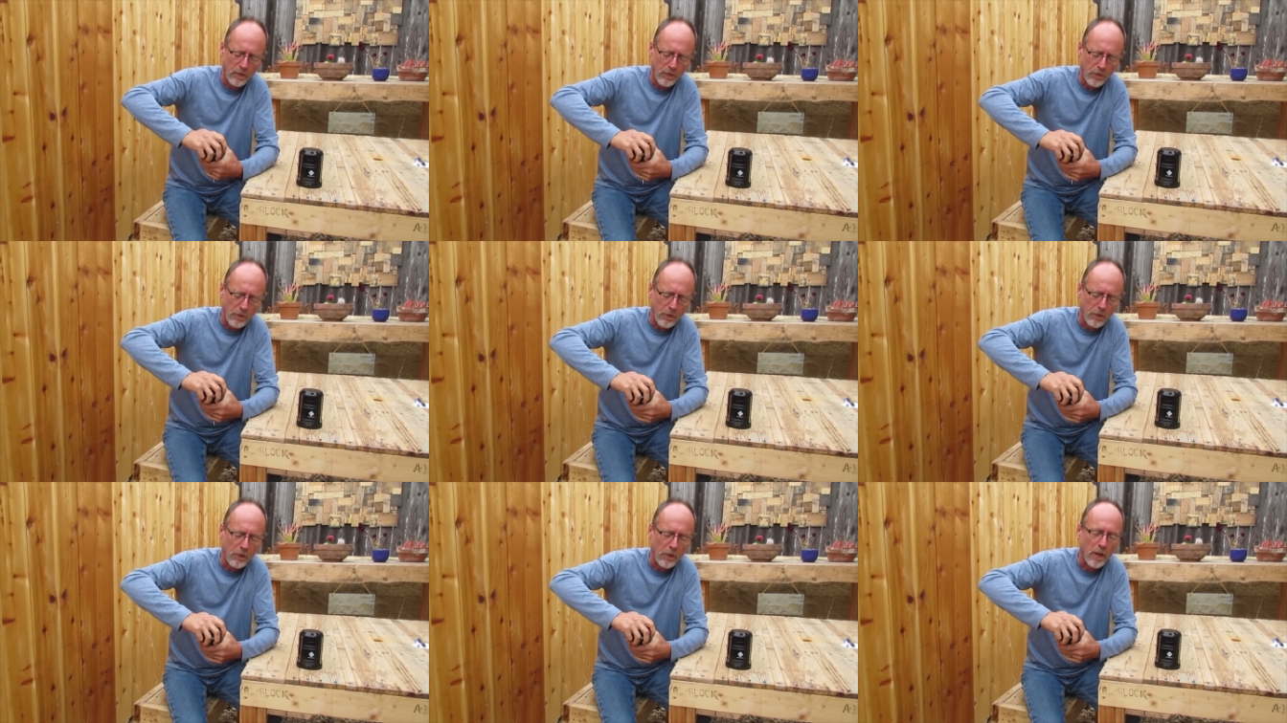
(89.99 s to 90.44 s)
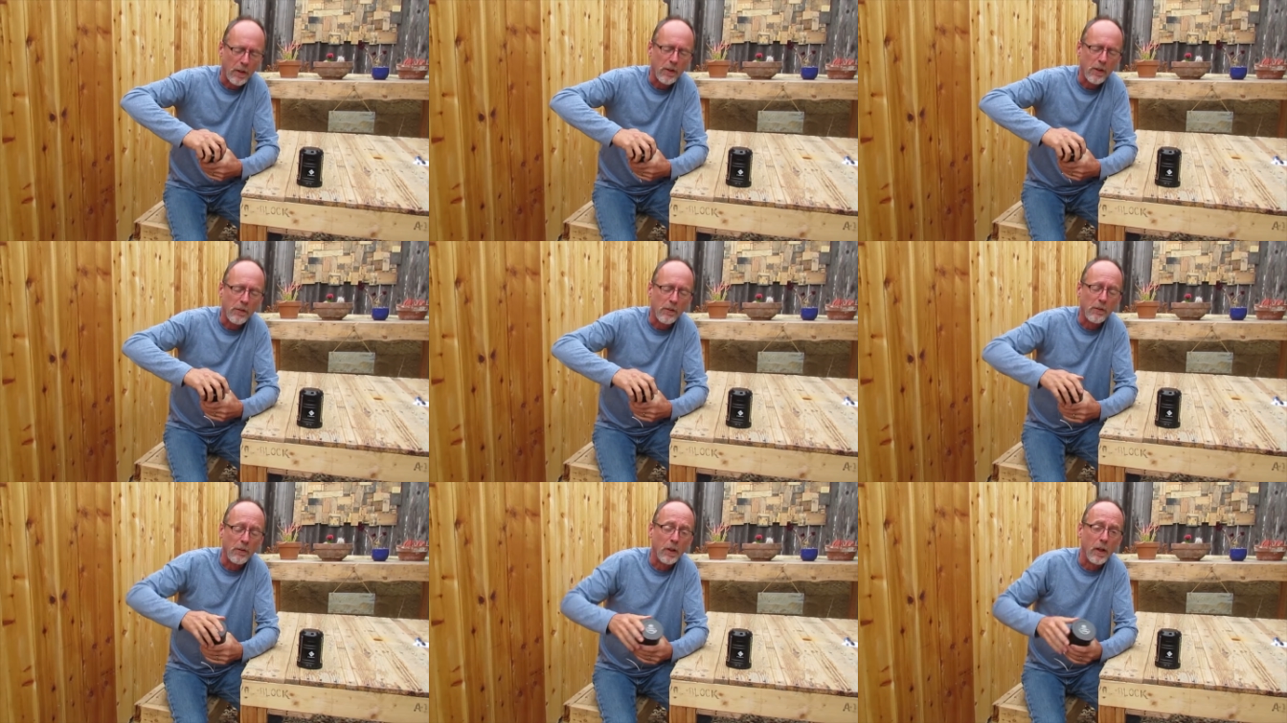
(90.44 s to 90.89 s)
just
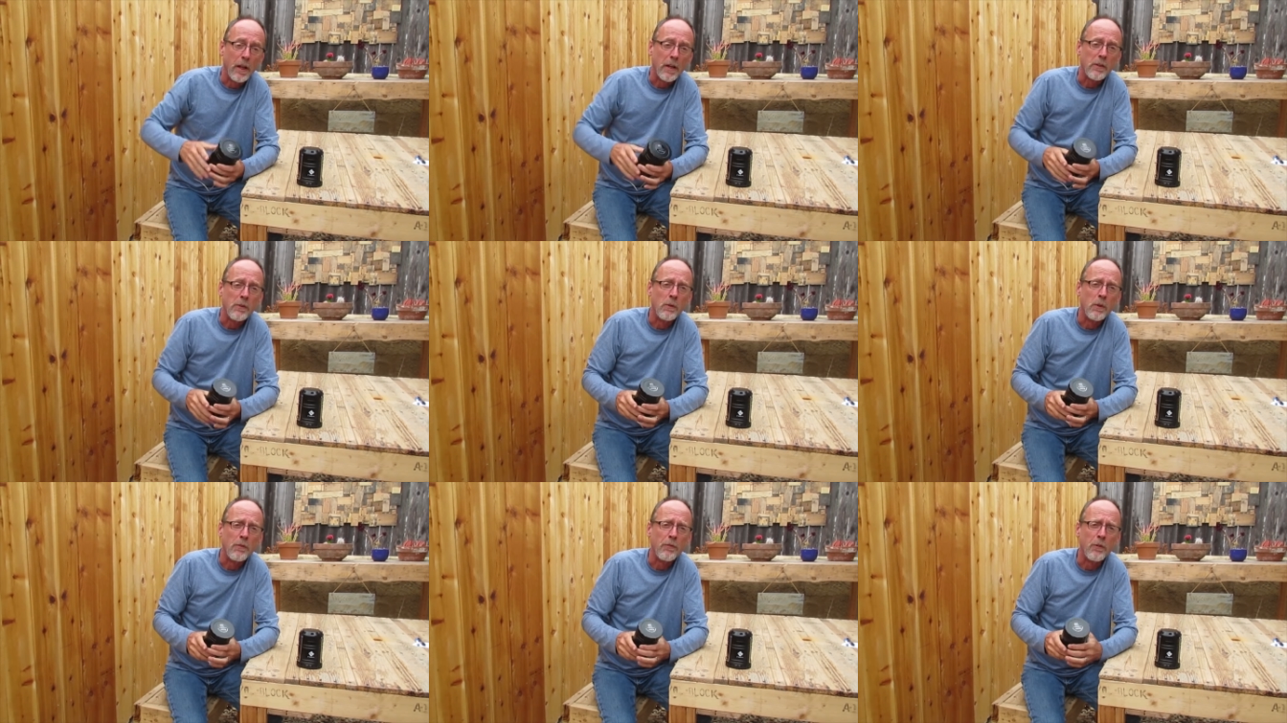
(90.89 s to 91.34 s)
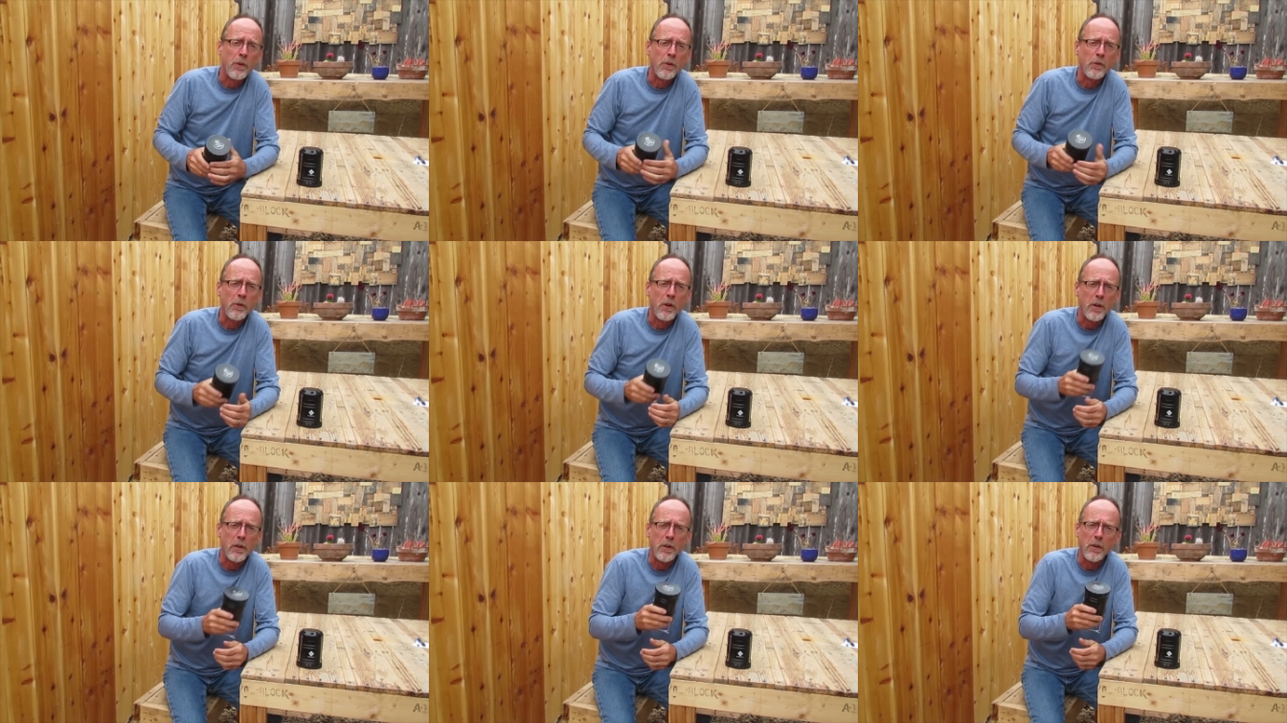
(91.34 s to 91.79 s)
like the light in the
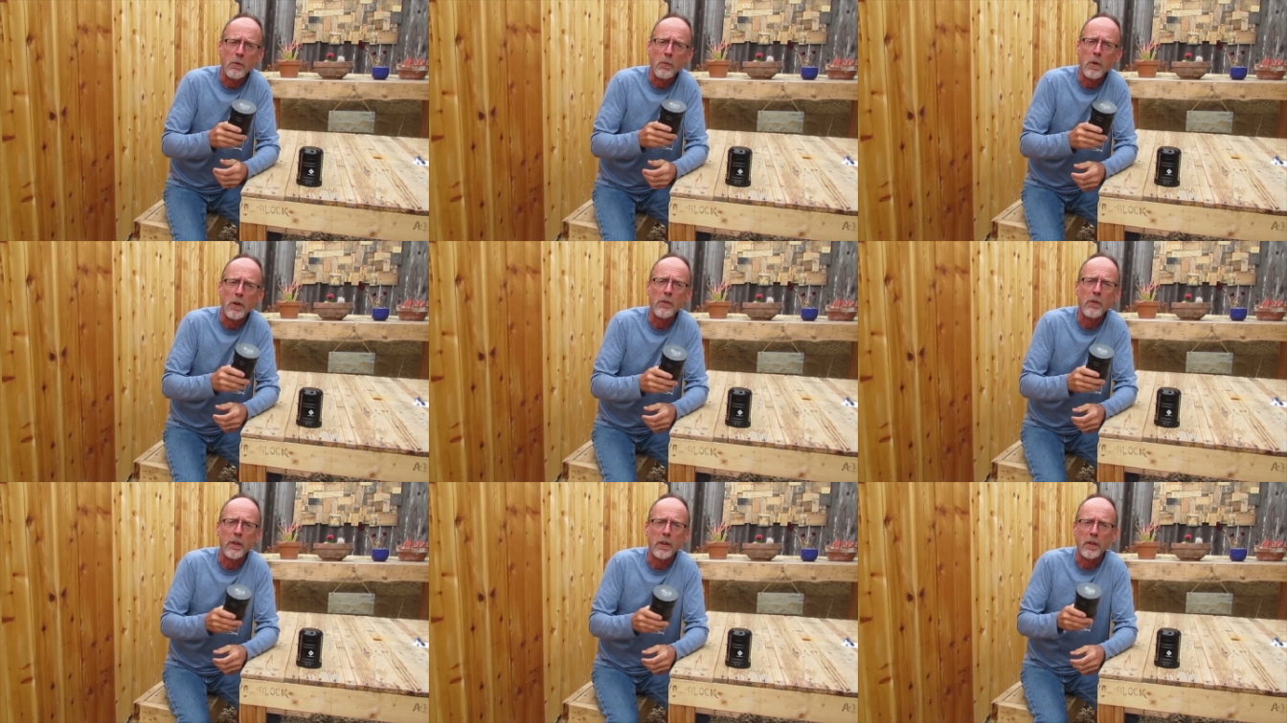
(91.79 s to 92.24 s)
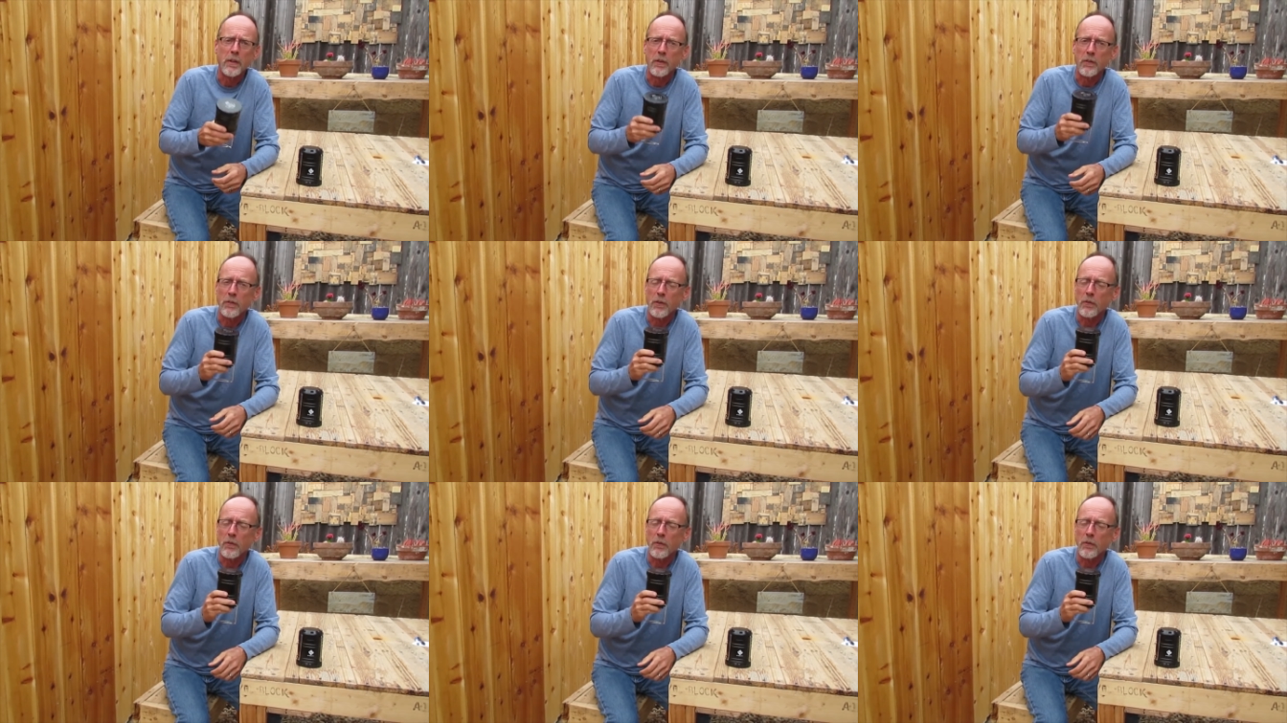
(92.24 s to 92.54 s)
refrigerator if you're wondering